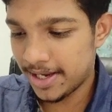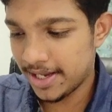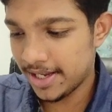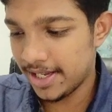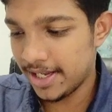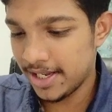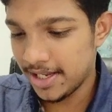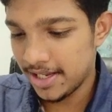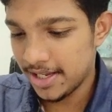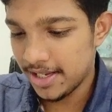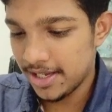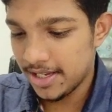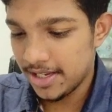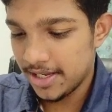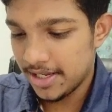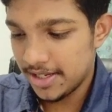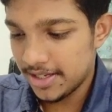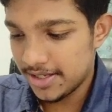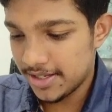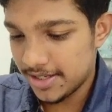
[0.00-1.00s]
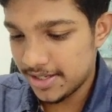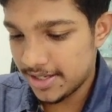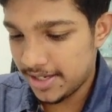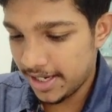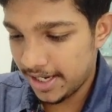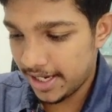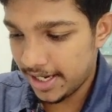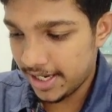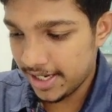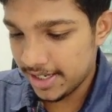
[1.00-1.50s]
my
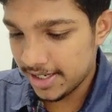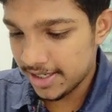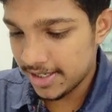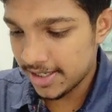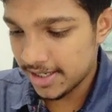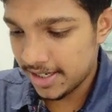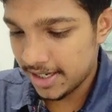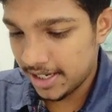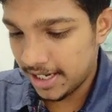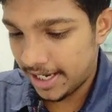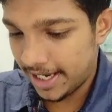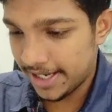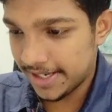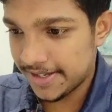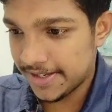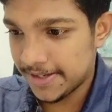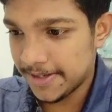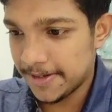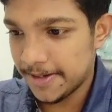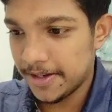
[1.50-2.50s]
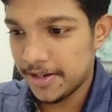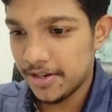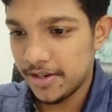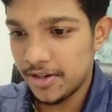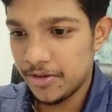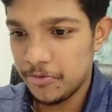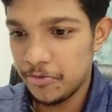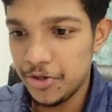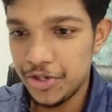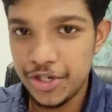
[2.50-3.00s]
second class.
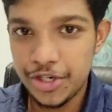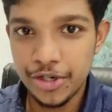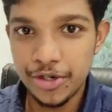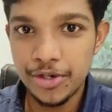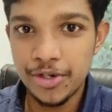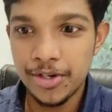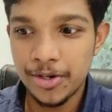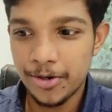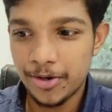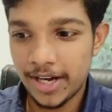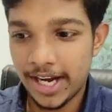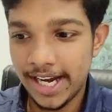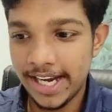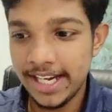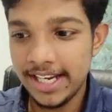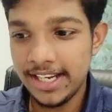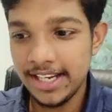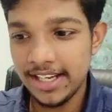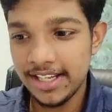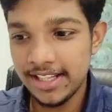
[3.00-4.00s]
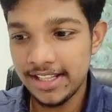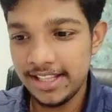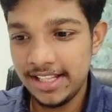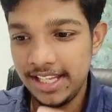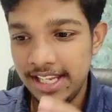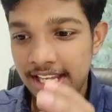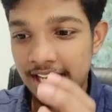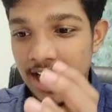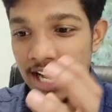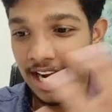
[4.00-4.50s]
We should write
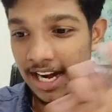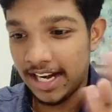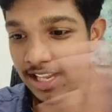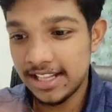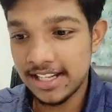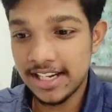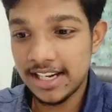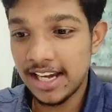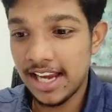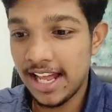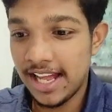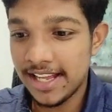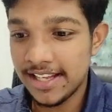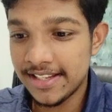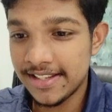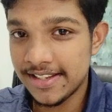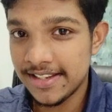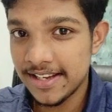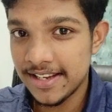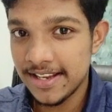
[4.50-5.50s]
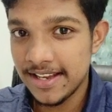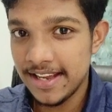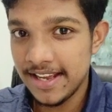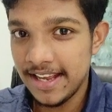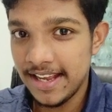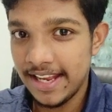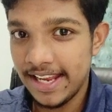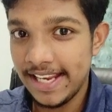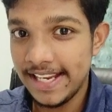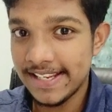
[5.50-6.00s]
the another class
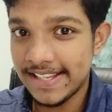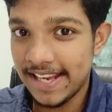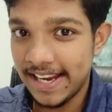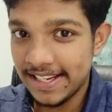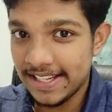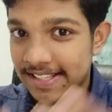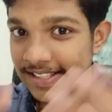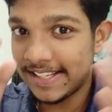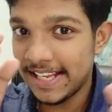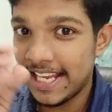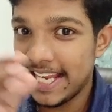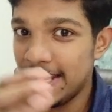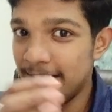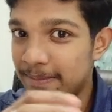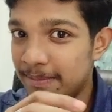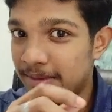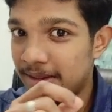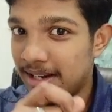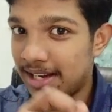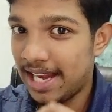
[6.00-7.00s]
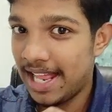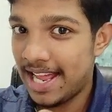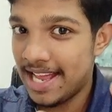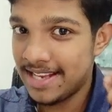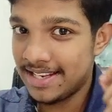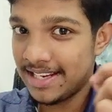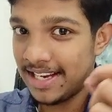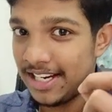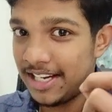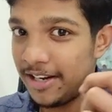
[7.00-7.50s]
inside the same
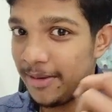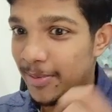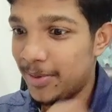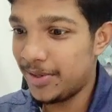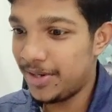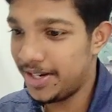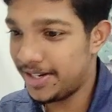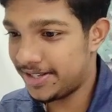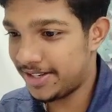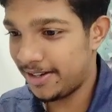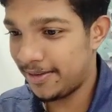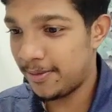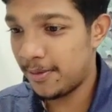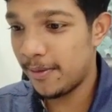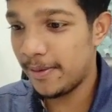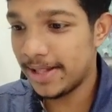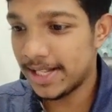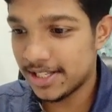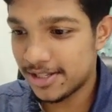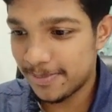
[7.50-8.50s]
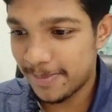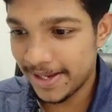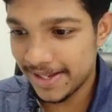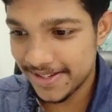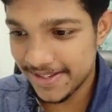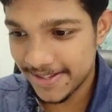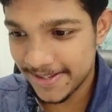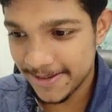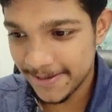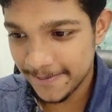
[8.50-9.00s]
class attribute itself with a
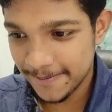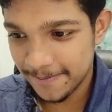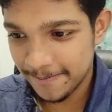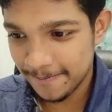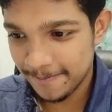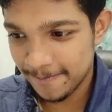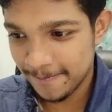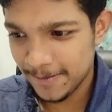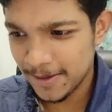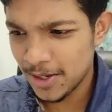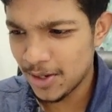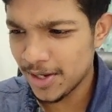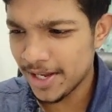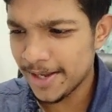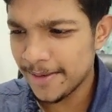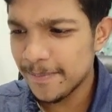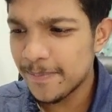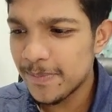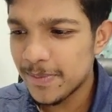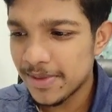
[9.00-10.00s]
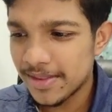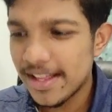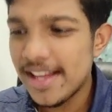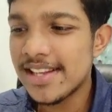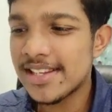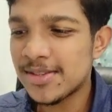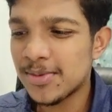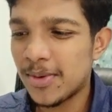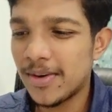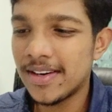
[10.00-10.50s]
space. Okay,
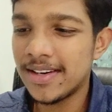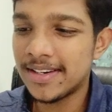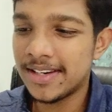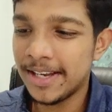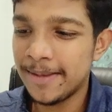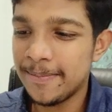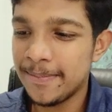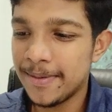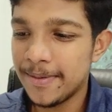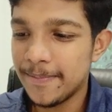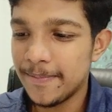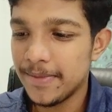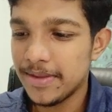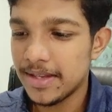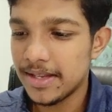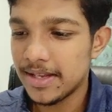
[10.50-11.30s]
that's one tip.